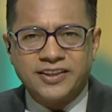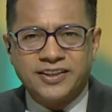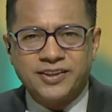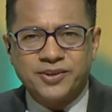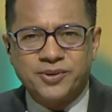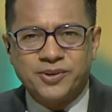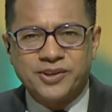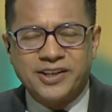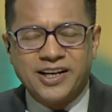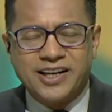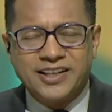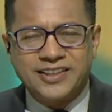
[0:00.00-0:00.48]

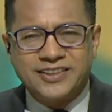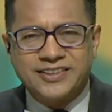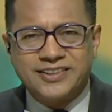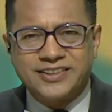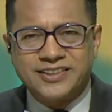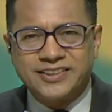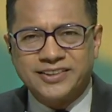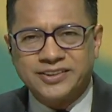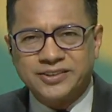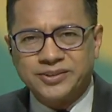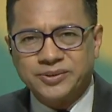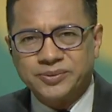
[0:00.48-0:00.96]
Good
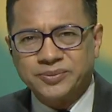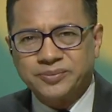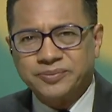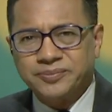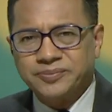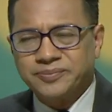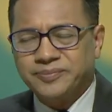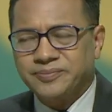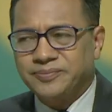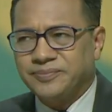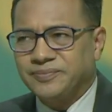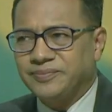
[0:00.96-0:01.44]

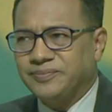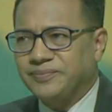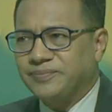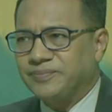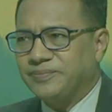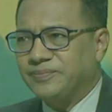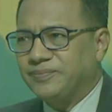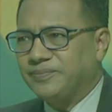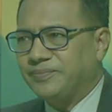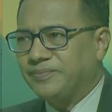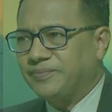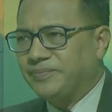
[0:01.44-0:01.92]

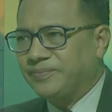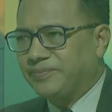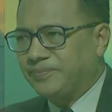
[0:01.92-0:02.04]
night.